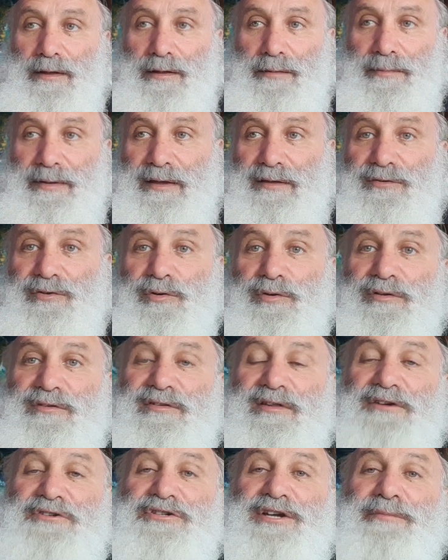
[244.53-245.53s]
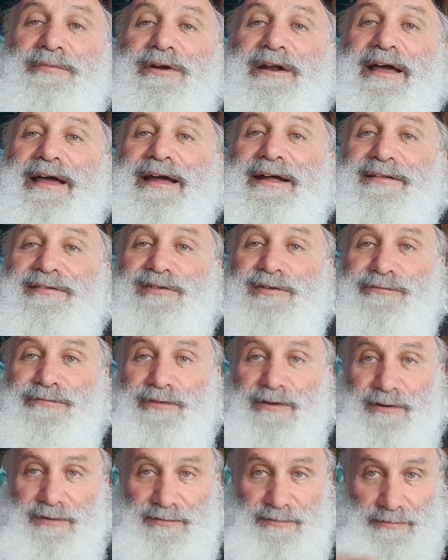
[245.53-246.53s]
Because who is Hashem going to answer
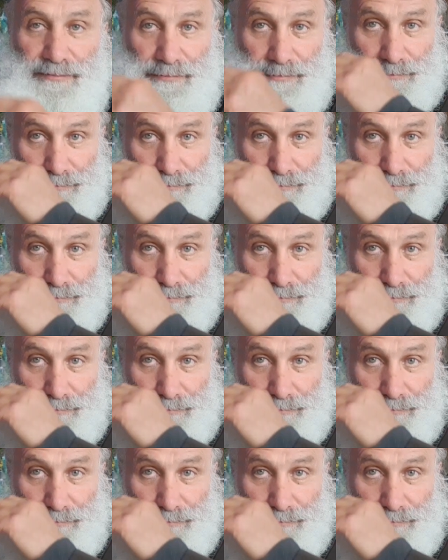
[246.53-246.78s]
first?